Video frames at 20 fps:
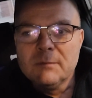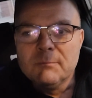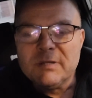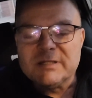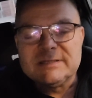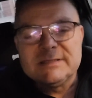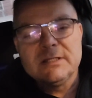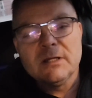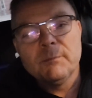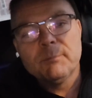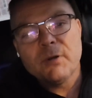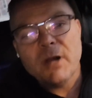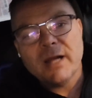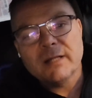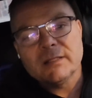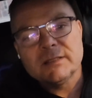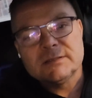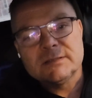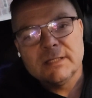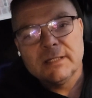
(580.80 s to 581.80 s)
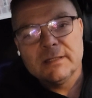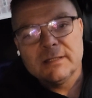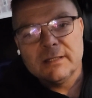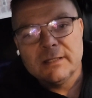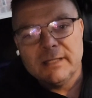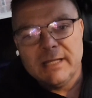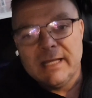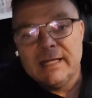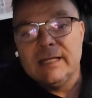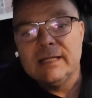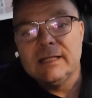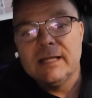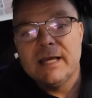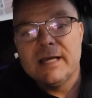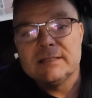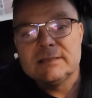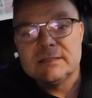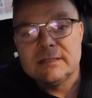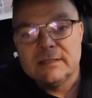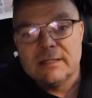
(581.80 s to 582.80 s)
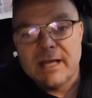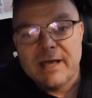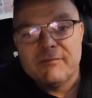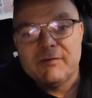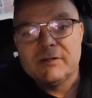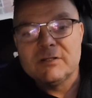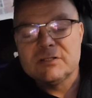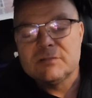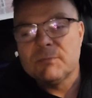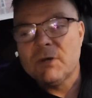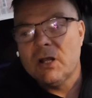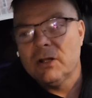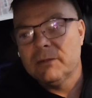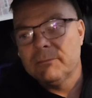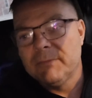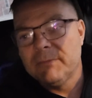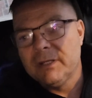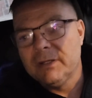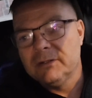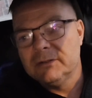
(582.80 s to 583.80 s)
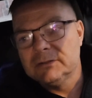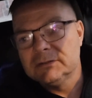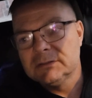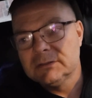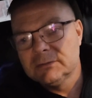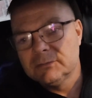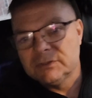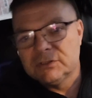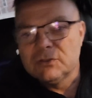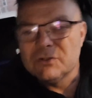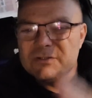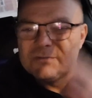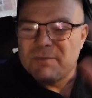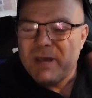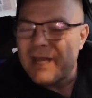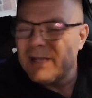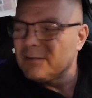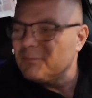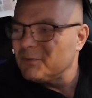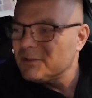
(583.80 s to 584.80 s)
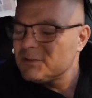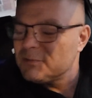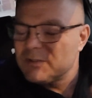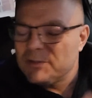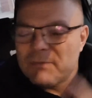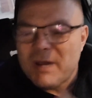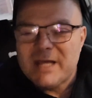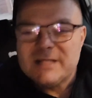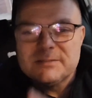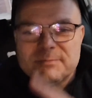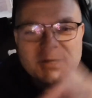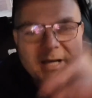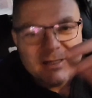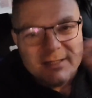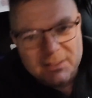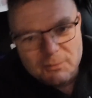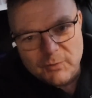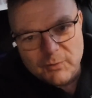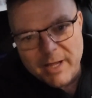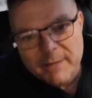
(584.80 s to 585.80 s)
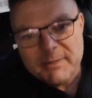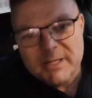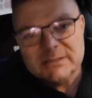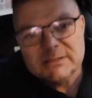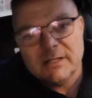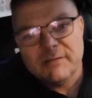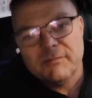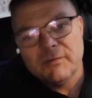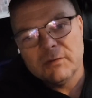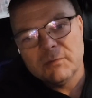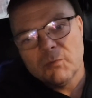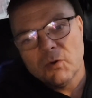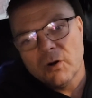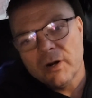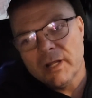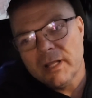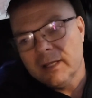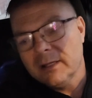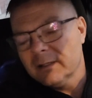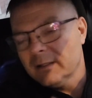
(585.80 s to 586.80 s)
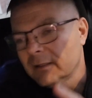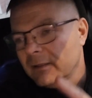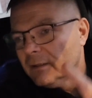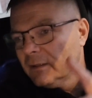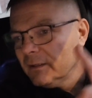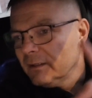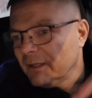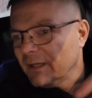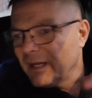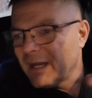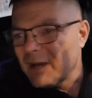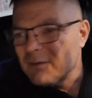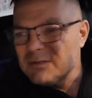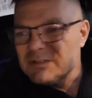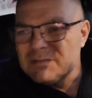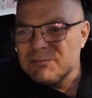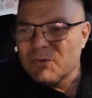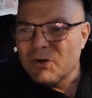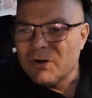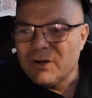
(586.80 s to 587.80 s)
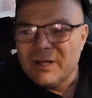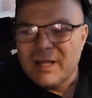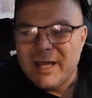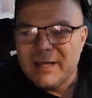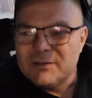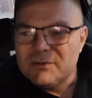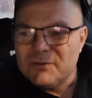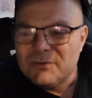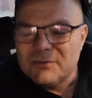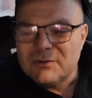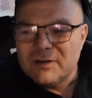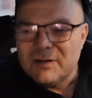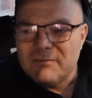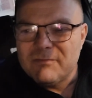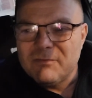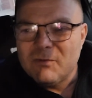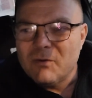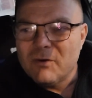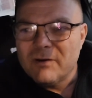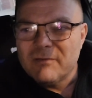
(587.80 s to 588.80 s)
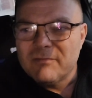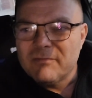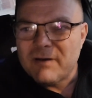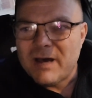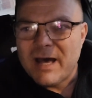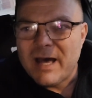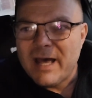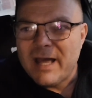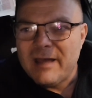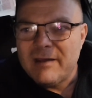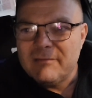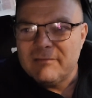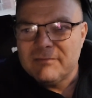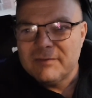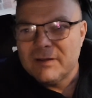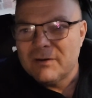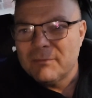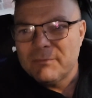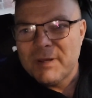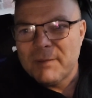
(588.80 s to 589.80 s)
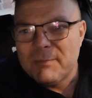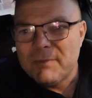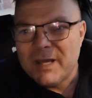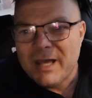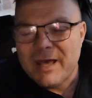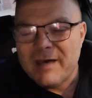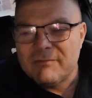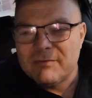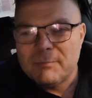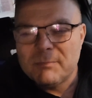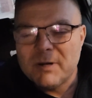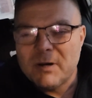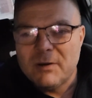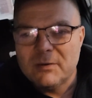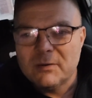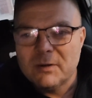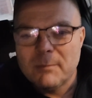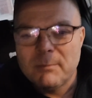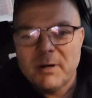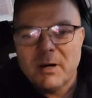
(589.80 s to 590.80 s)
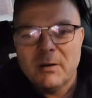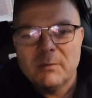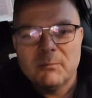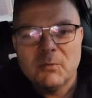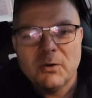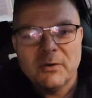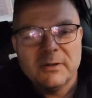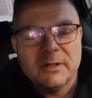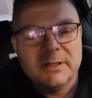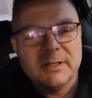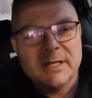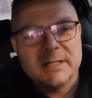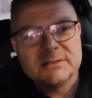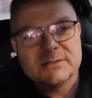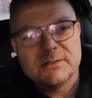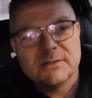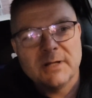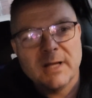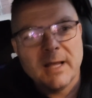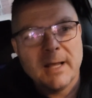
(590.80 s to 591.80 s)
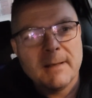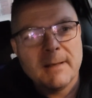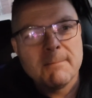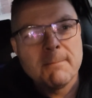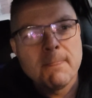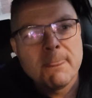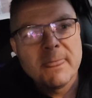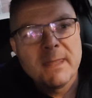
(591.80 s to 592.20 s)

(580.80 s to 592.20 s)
But still practicing the eating less and having the smaller meals, which reminds me, I did weigh myself in the morning, and I was more like 234, 5, maybe a half a pound or a pound more than yesterday.